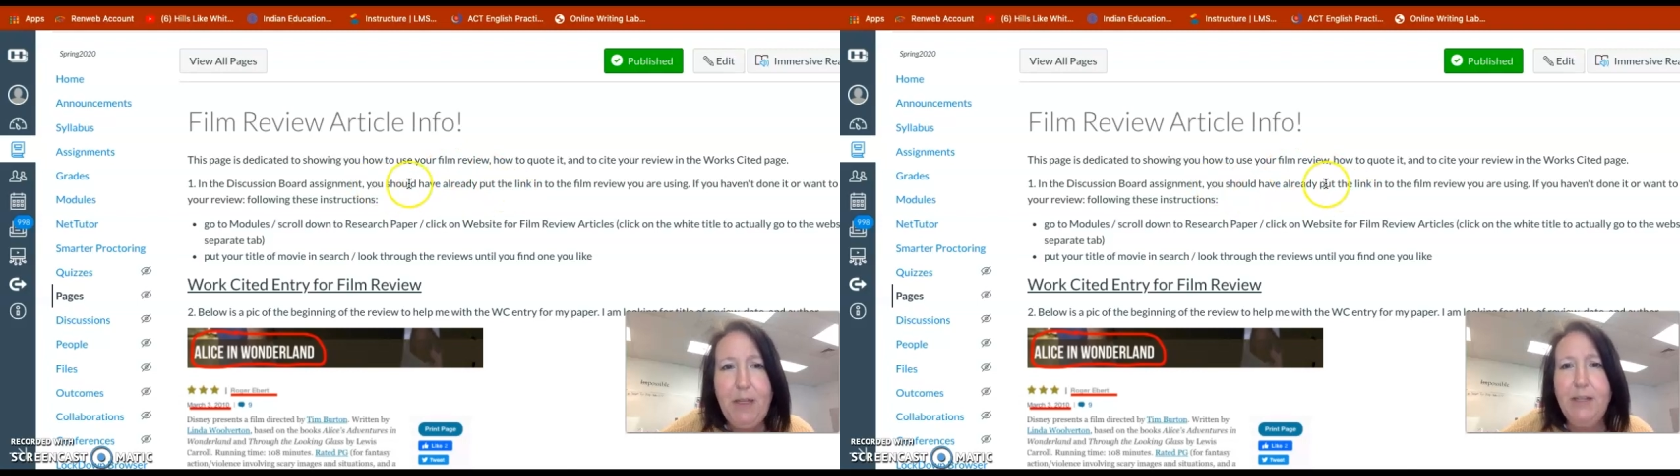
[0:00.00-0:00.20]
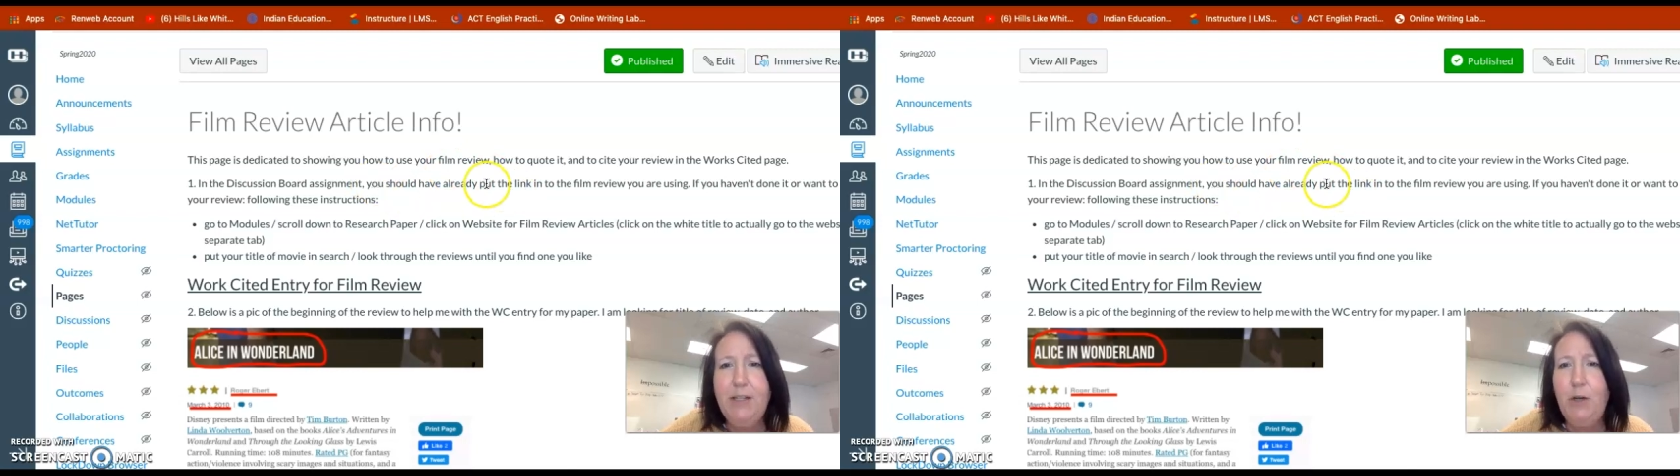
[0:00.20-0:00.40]

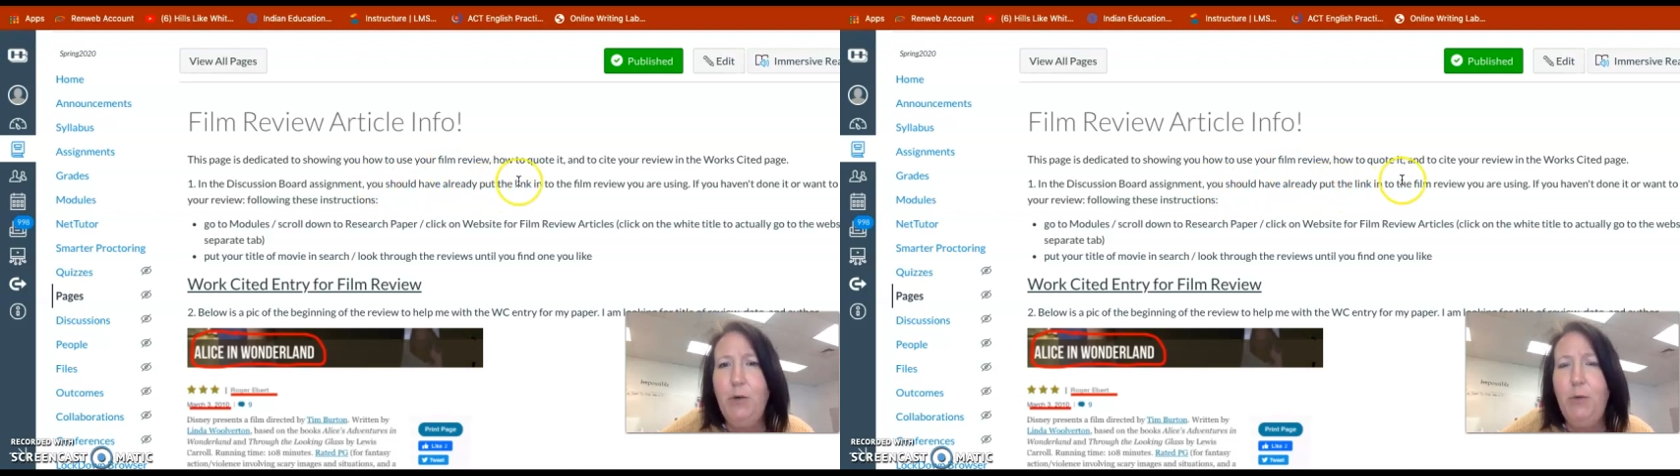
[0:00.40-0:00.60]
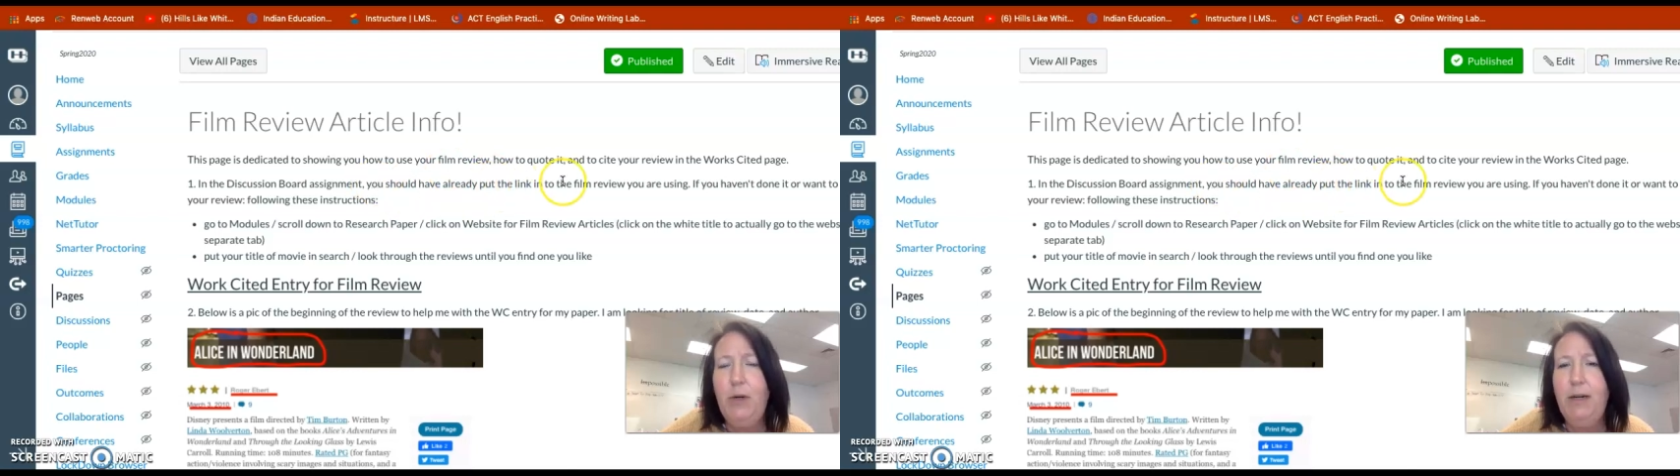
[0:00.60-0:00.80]

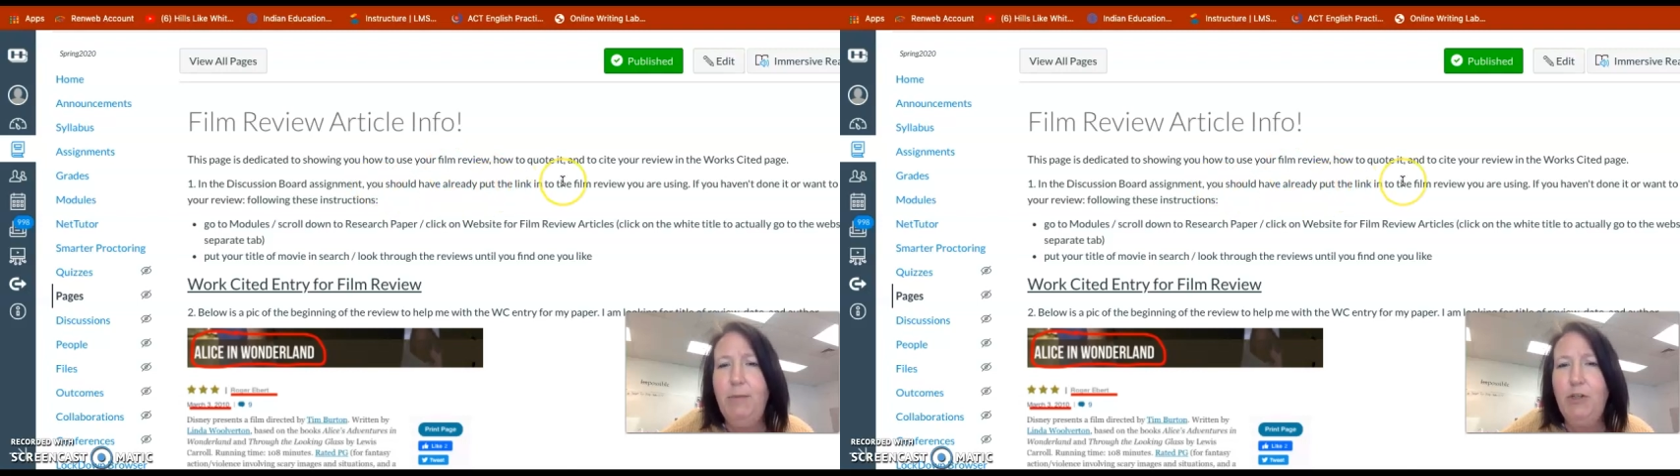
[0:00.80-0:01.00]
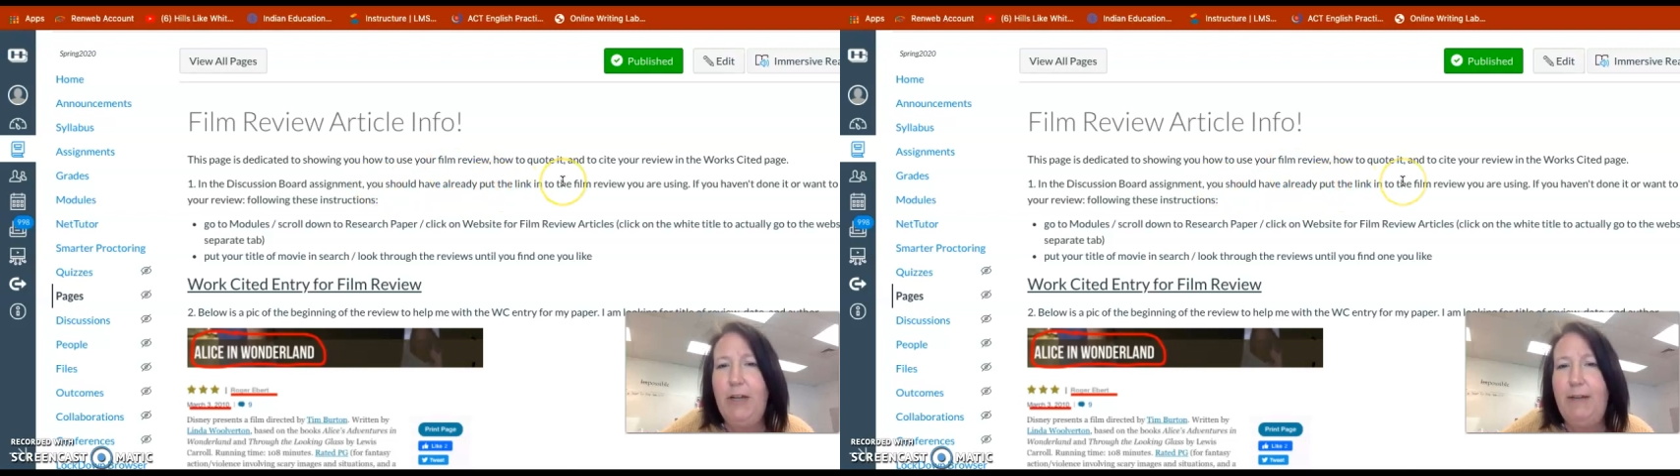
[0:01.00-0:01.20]
So
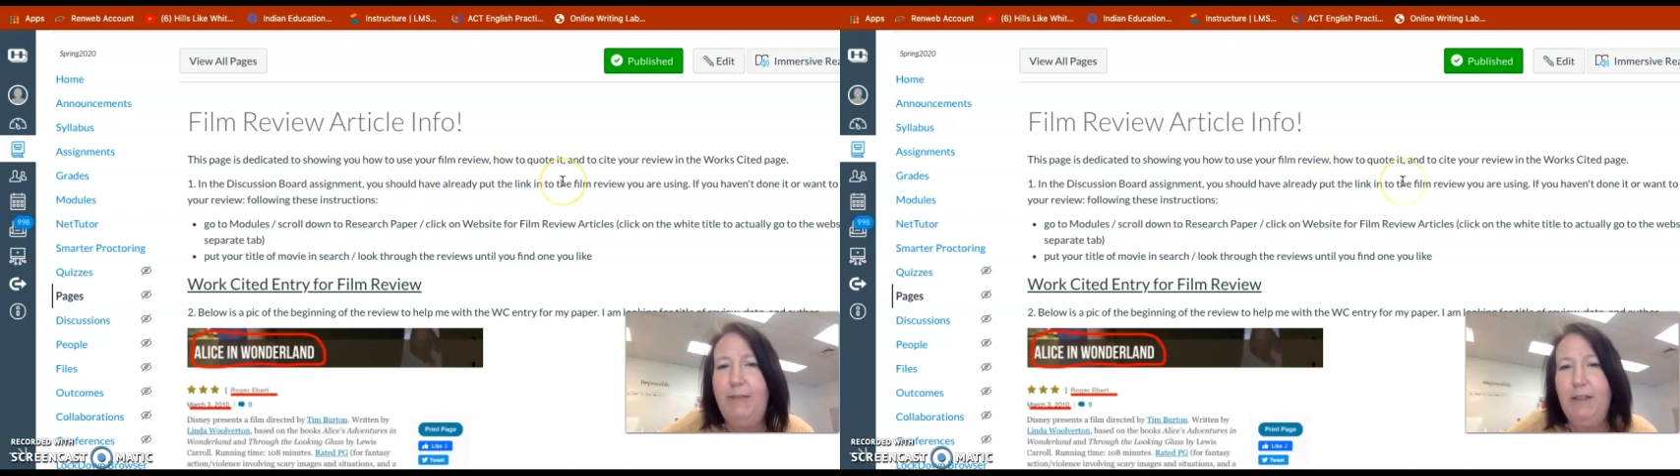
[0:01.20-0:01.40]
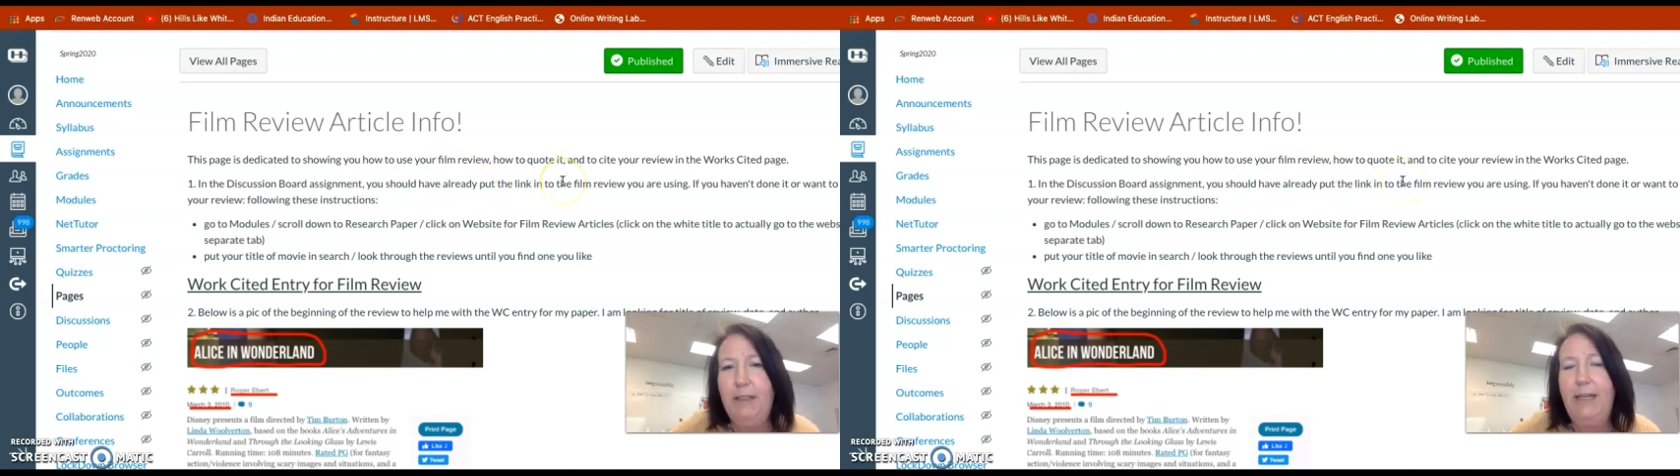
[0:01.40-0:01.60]
you should have
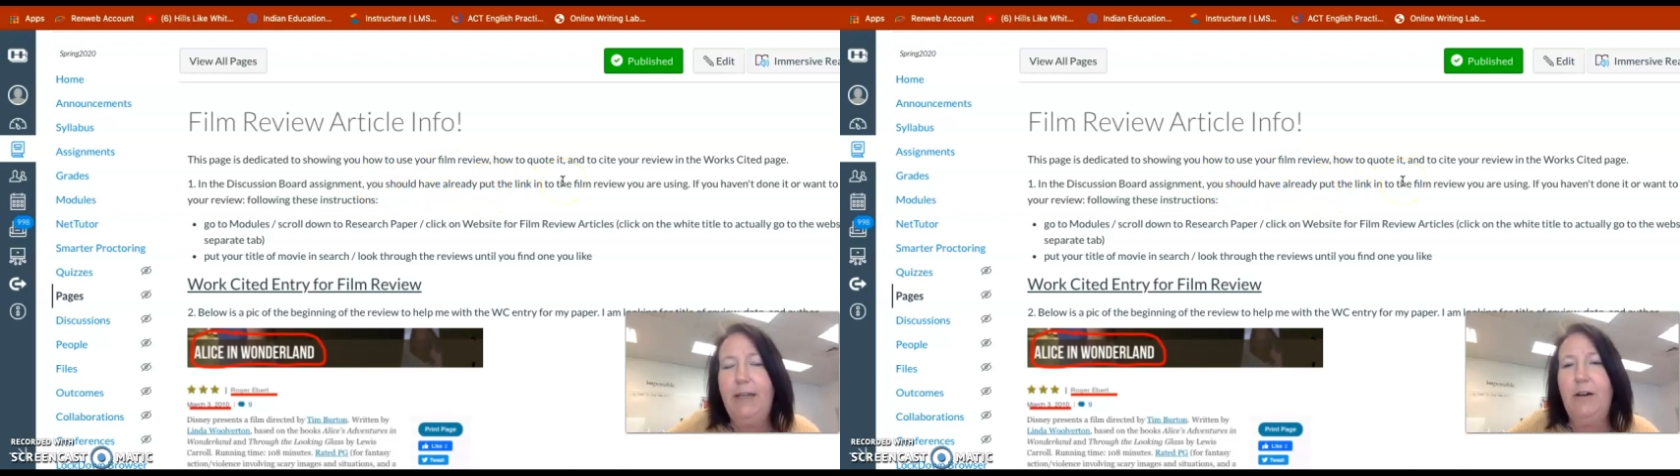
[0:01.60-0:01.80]
the link